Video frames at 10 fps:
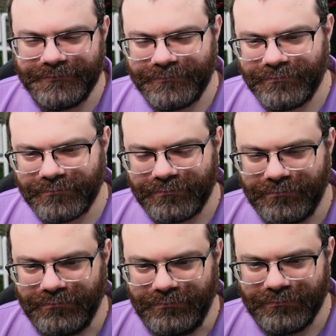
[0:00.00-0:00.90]

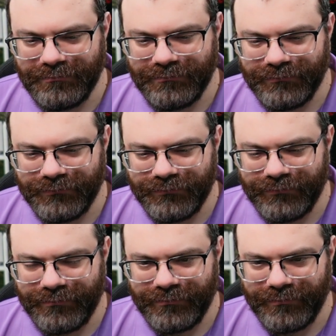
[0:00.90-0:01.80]

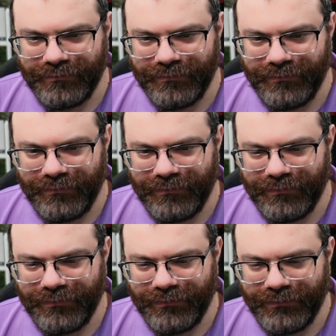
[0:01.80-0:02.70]

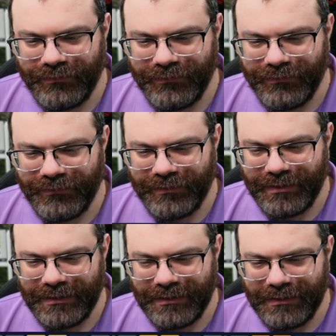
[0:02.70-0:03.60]

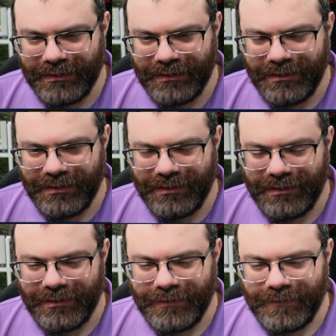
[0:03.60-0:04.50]

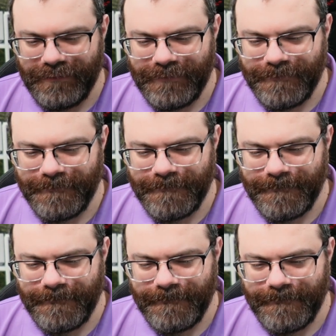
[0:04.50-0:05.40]

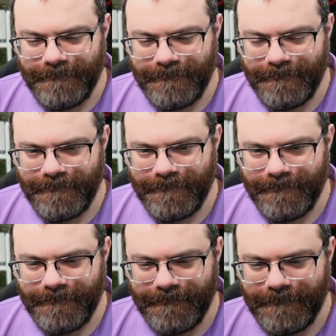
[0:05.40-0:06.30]

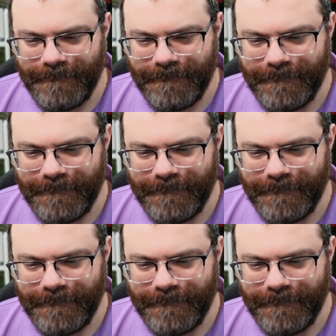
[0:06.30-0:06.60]
(no one is talking)